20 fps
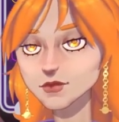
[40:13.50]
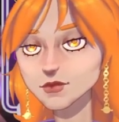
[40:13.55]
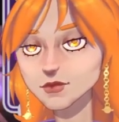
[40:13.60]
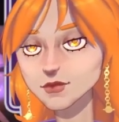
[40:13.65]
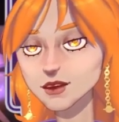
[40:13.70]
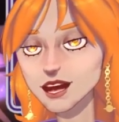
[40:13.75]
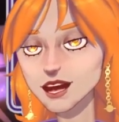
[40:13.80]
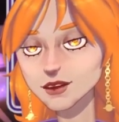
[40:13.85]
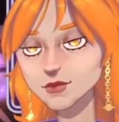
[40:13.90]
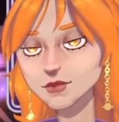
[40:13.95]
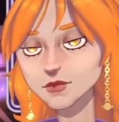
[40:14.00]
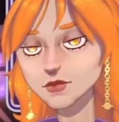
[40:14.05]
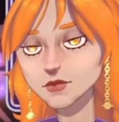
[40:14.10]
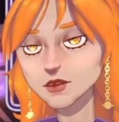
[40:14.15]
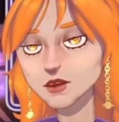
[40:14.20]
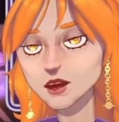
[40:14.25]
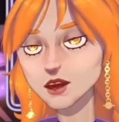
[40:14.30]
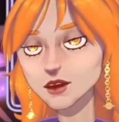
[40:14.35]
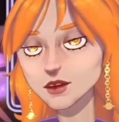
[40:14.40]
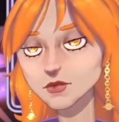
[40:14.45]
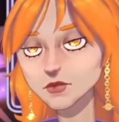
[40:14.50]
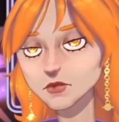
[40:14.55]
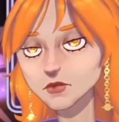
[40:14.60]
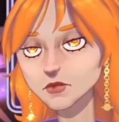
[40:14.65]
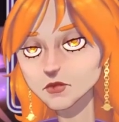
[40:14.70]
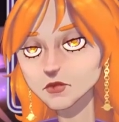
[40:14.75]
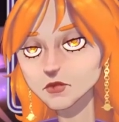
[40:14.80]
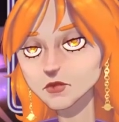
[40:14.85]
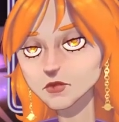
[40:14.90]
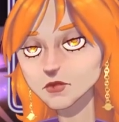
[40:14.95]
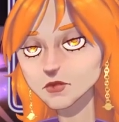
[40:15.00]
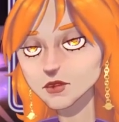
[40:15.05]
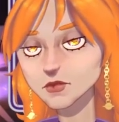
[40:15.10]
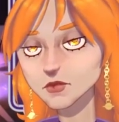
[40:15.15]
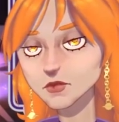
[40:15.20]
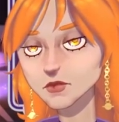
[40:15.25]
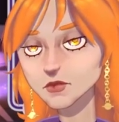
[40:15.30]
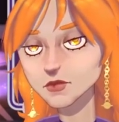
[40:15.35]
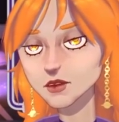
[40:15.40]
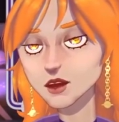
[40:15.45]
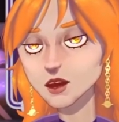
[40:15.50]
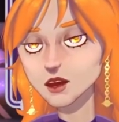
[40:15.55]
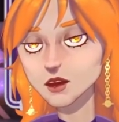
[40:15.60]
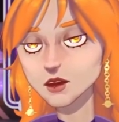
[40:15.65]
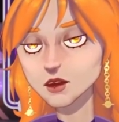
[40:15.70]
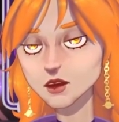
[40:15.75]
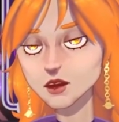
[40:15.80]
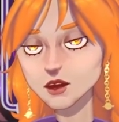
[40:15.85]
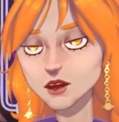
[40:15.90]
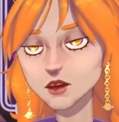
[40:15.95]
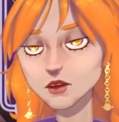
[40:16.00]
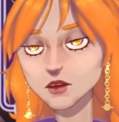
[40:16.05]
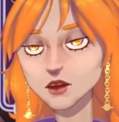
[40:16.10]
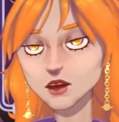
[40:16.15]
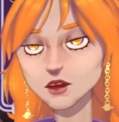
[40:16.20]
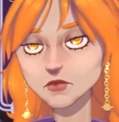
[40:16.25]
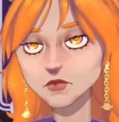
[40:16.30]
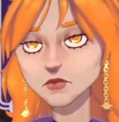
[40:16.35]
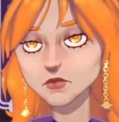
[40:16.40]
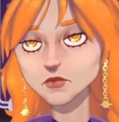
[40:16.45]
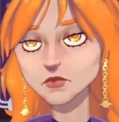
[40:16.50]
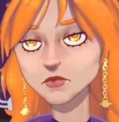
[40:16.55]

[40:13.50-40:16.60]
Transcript: And we're before we were